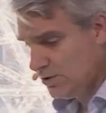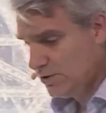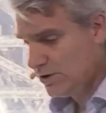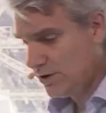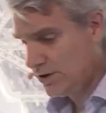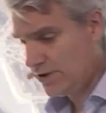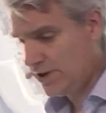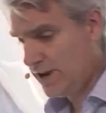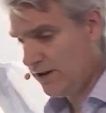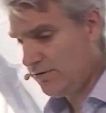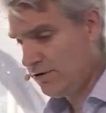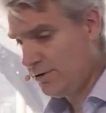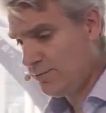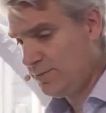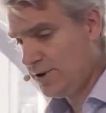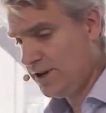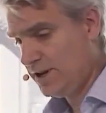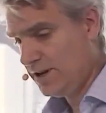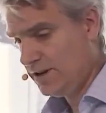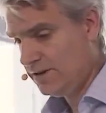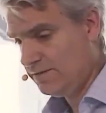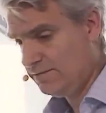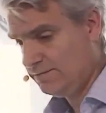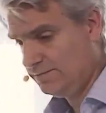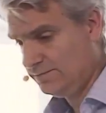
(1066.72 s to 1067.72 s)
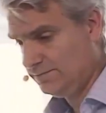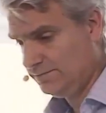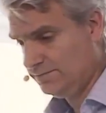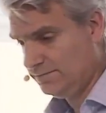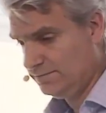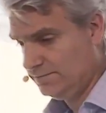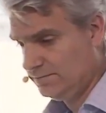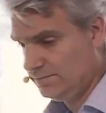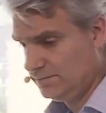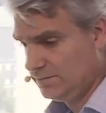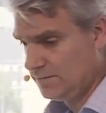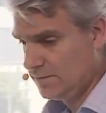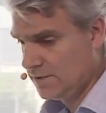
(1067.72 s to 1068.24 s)
the therapy,
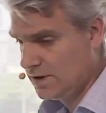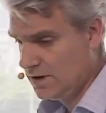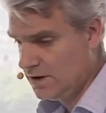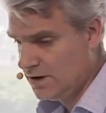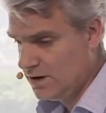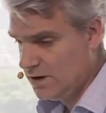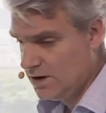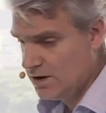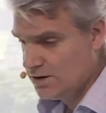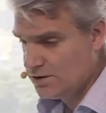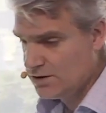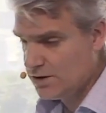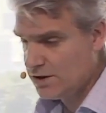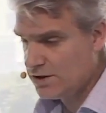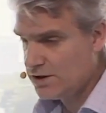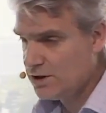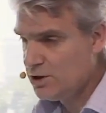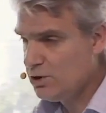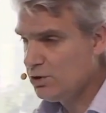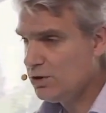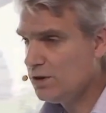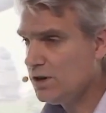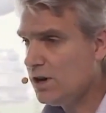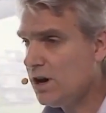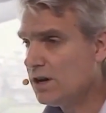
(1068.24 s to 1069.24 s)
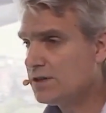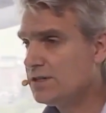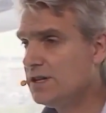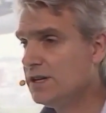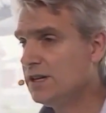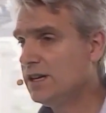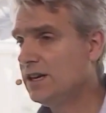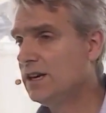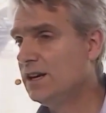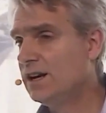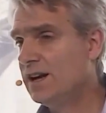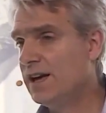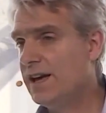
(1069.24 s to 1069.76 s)
so that you can
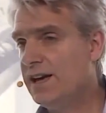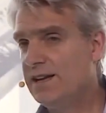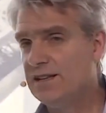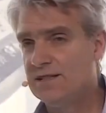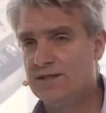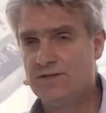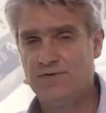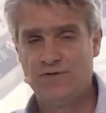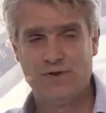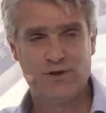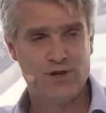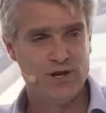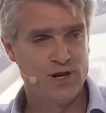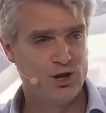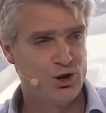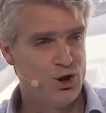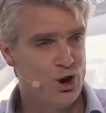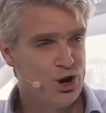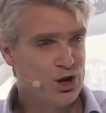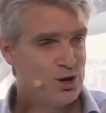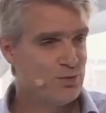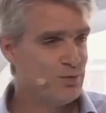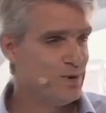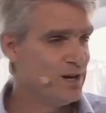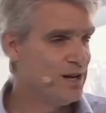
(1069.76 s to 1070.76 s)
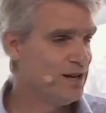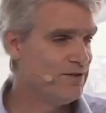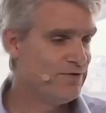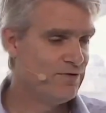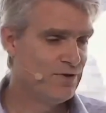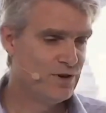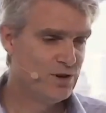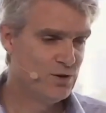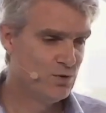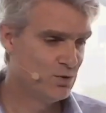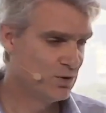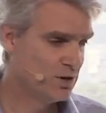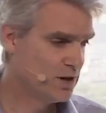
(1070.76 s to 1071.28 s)
articulate for the economy, for
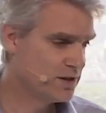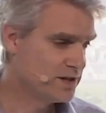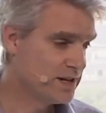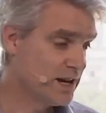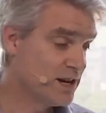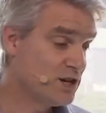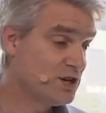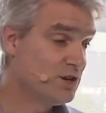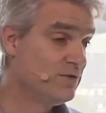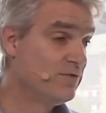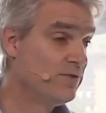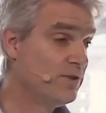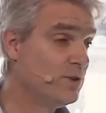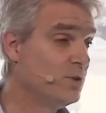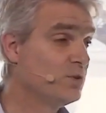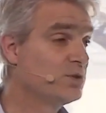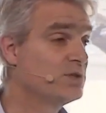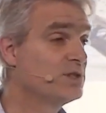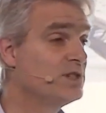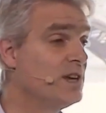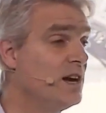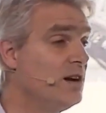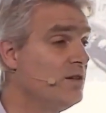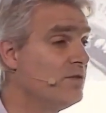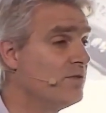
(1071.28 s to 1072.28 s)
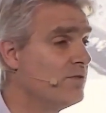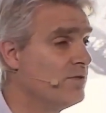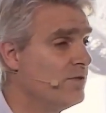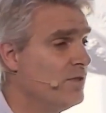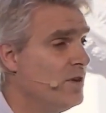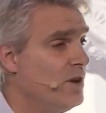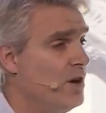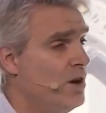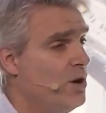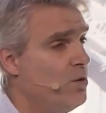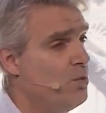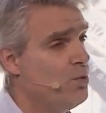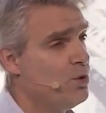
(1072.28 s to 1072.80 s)
your organization, for yourself,
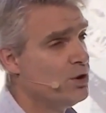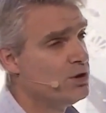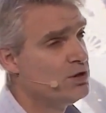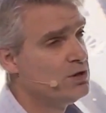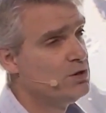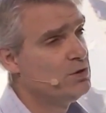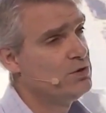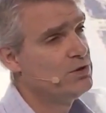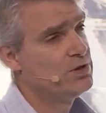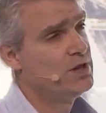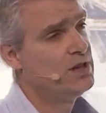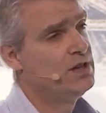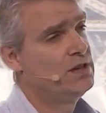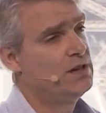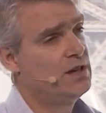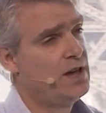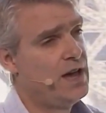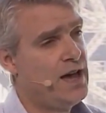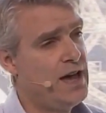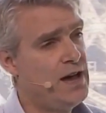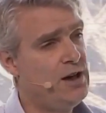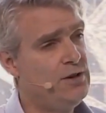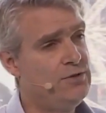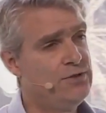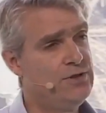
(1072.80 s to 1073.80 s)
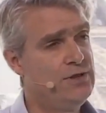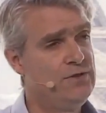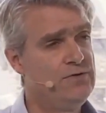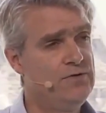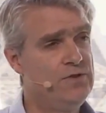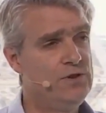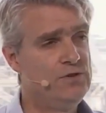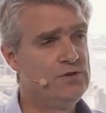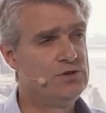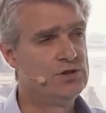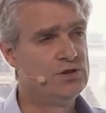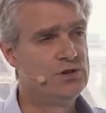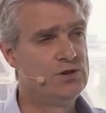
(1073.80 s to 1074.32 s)
what you think a healthy
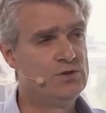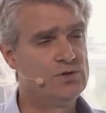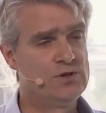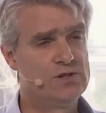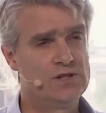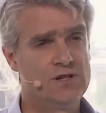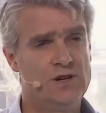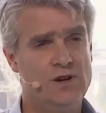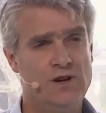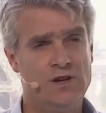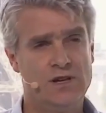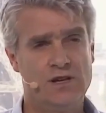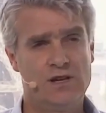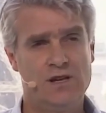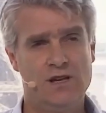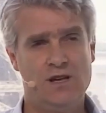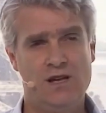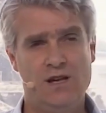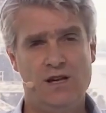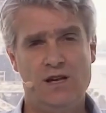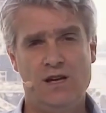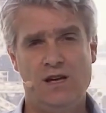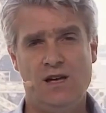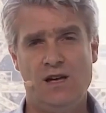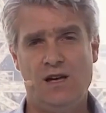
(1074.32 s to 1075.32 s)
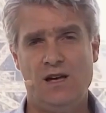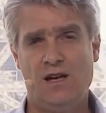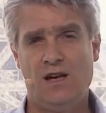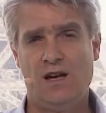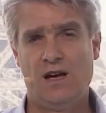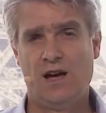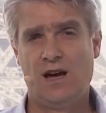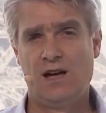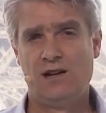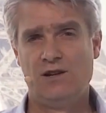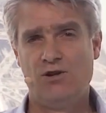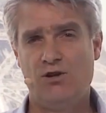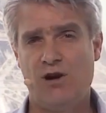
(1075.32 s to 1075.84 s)
future looks like,
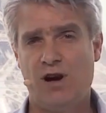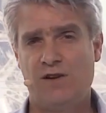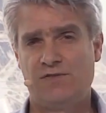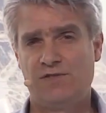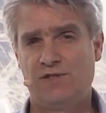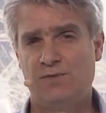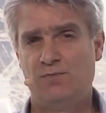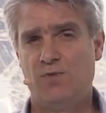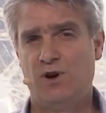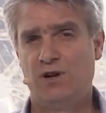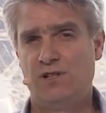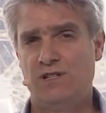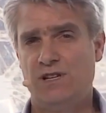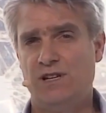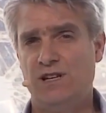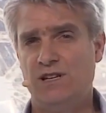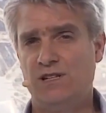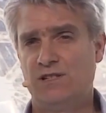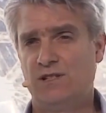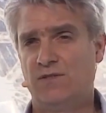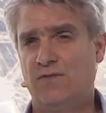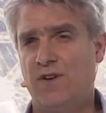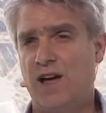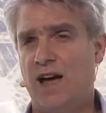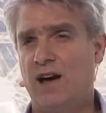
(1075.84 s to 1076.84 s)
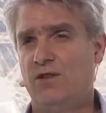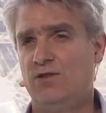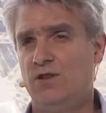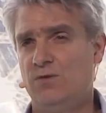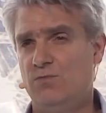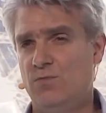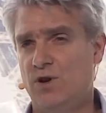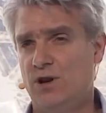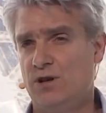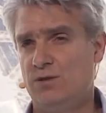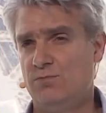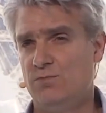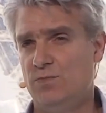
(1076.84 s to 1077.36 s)
and you have some ideas of how you
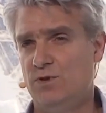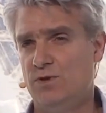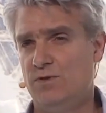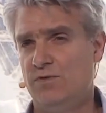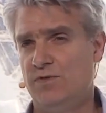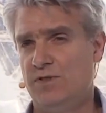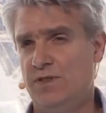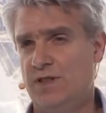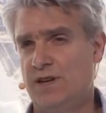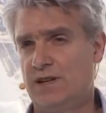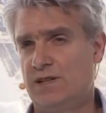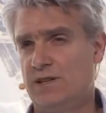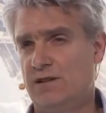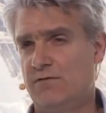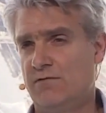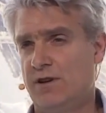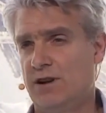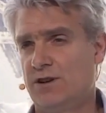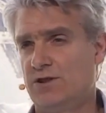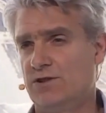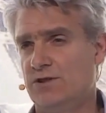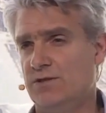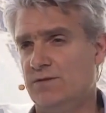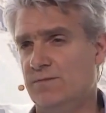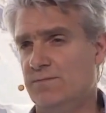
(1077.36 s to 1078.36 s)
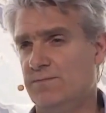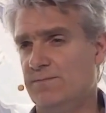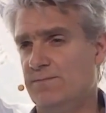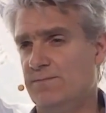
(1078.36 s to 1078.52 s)
might move in that direction.